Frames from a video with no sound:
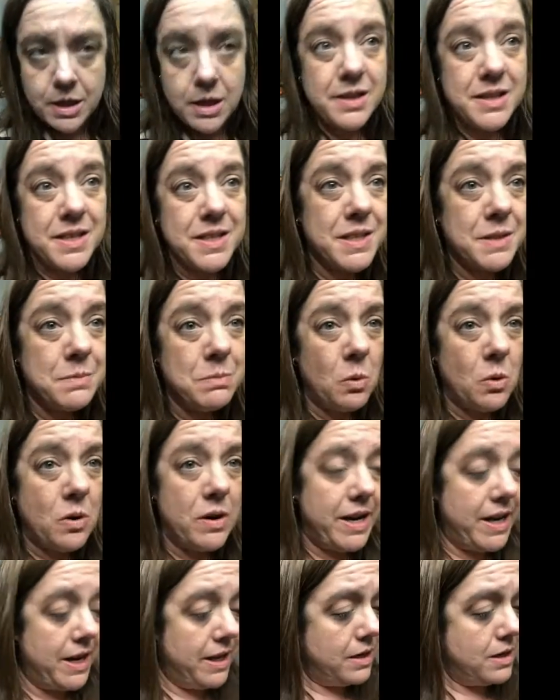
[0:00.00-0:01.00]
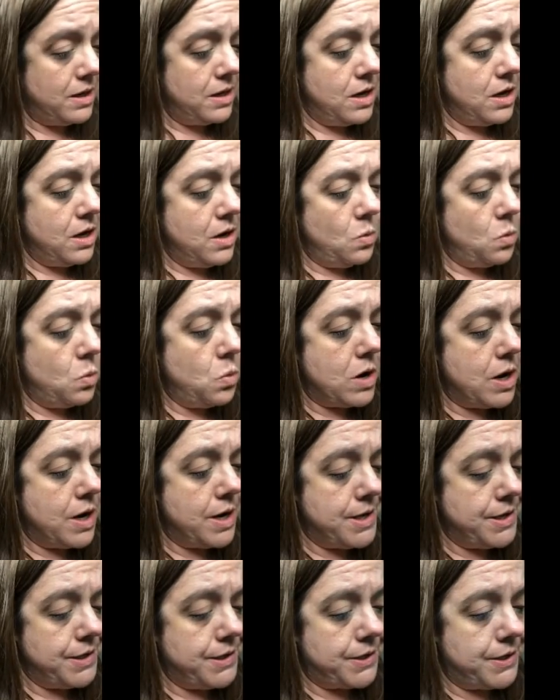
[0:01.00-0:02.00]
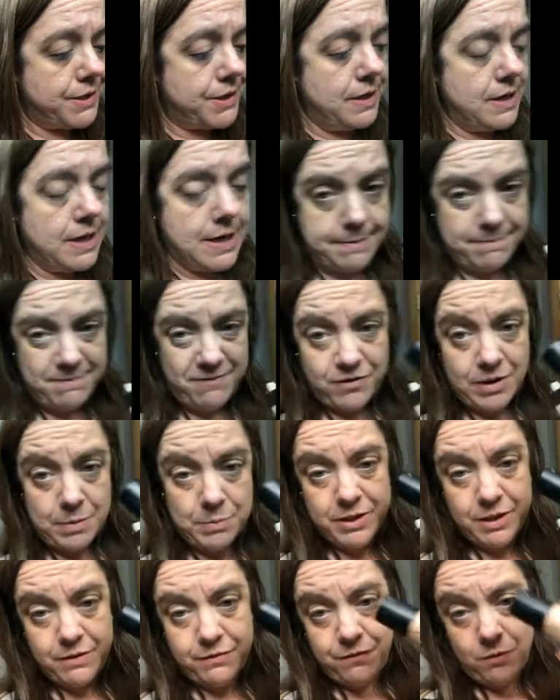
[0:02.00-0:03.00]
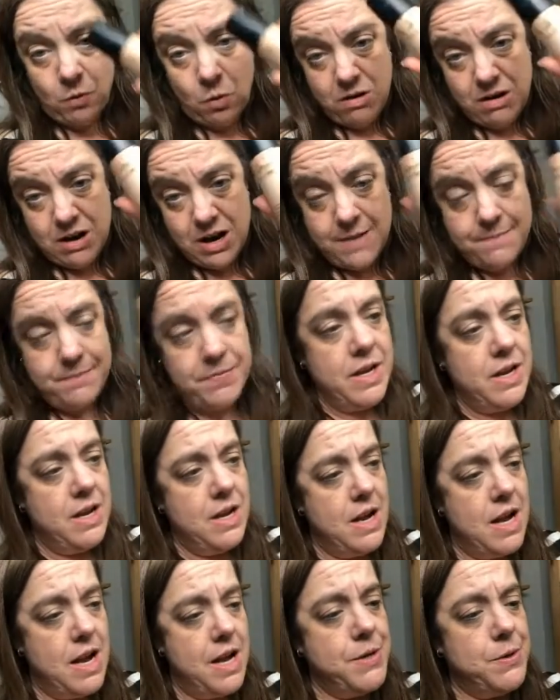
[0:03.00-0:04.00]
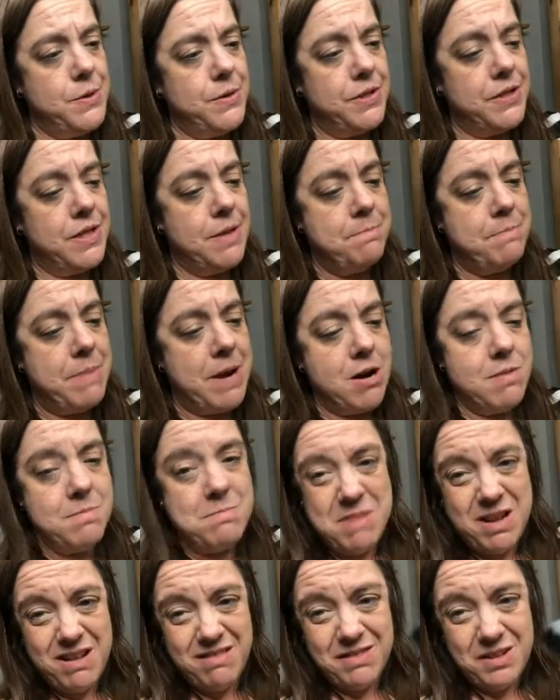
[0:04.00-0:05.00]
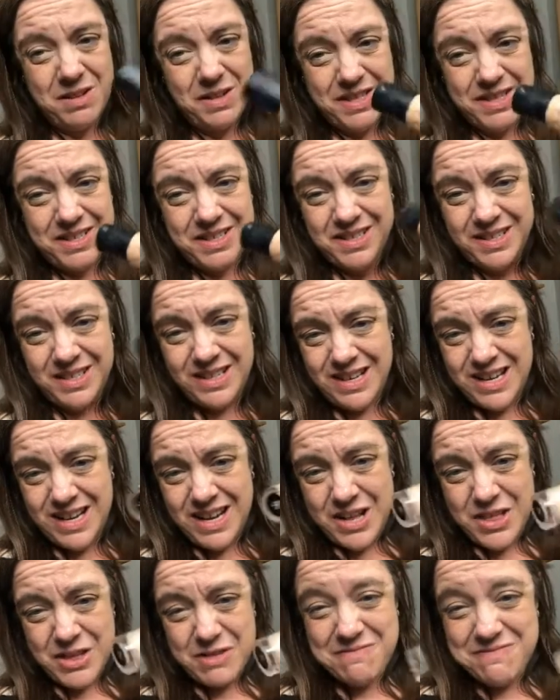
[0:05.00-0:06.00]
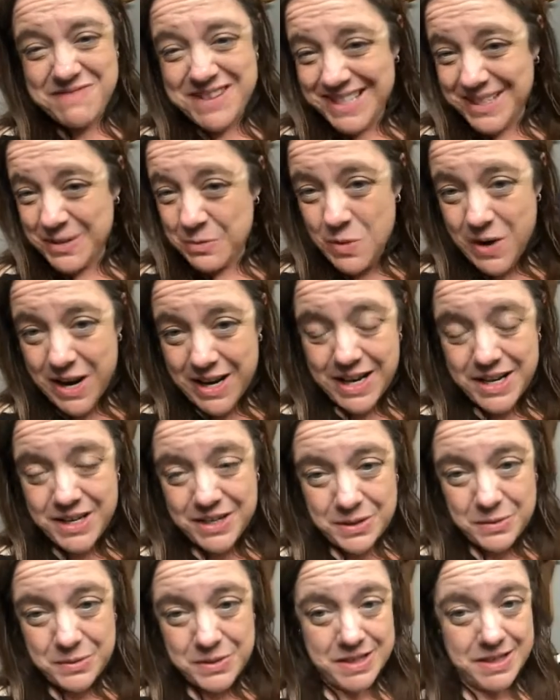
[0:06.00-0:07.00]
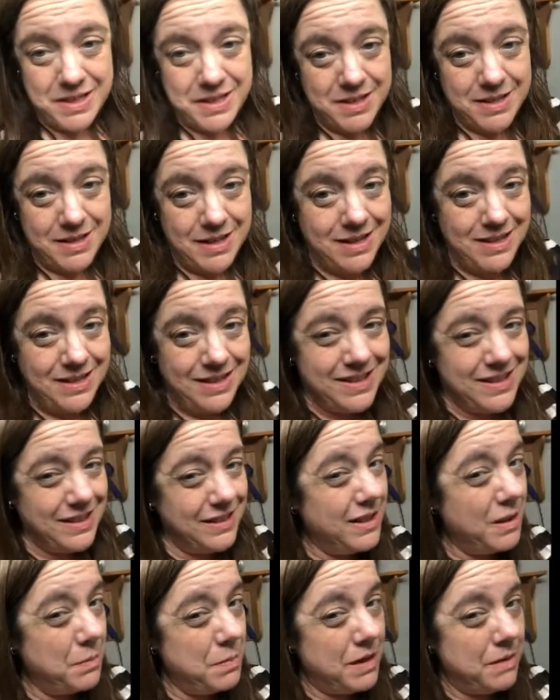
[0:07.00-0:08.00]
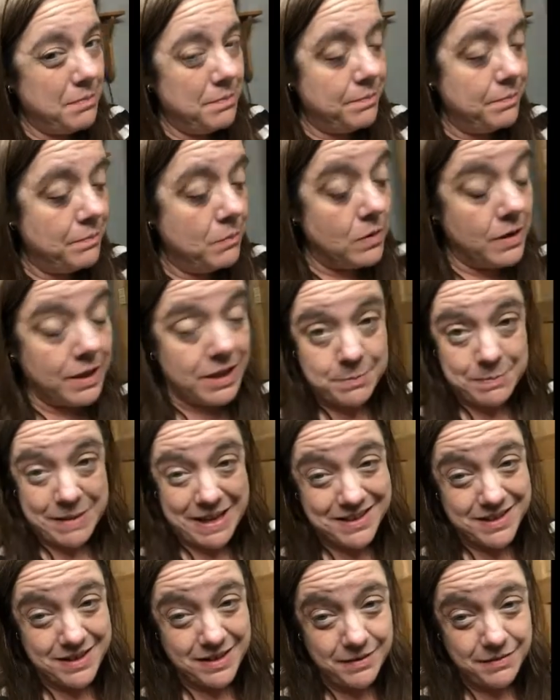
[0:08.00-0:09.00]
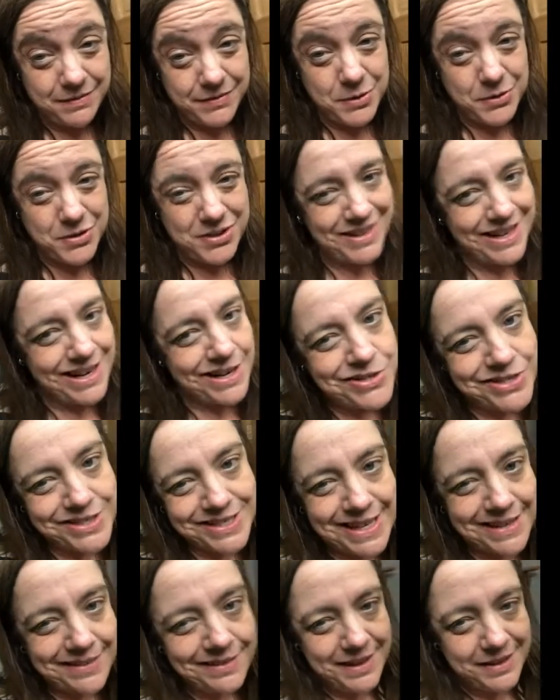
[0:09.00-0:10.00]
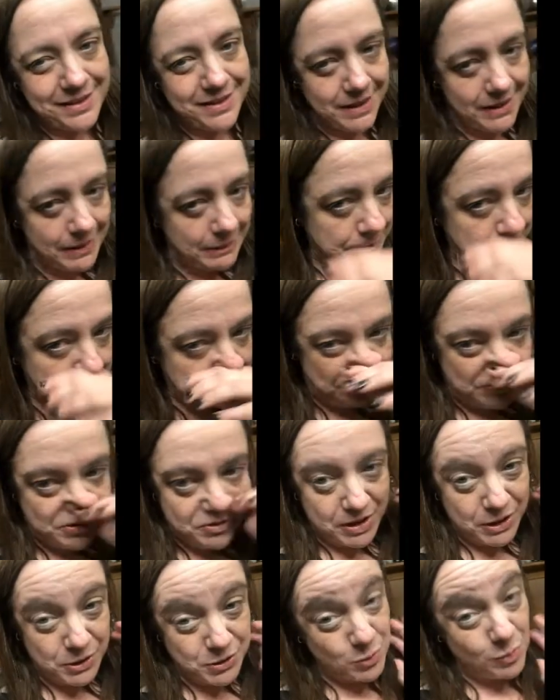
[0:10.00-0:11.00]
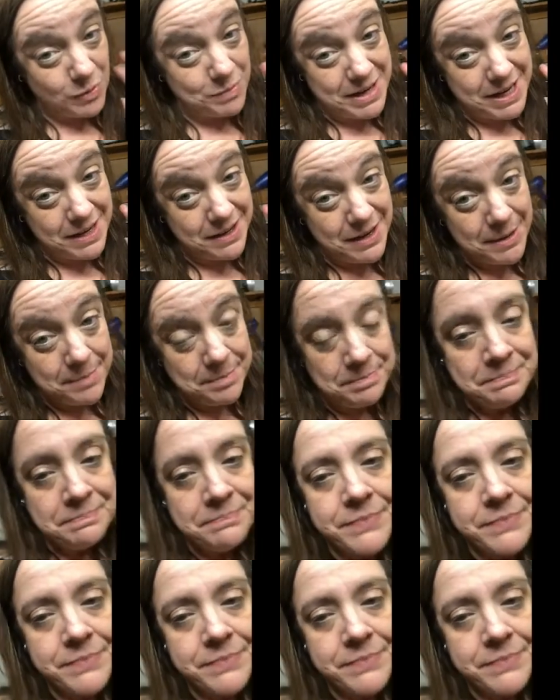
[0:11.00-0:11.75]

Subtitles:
this morning was from Sephora. I used the Bare Minerals. The reason why I use this, it's a little bit more expensive. Usually I just get like the drugstore makeup,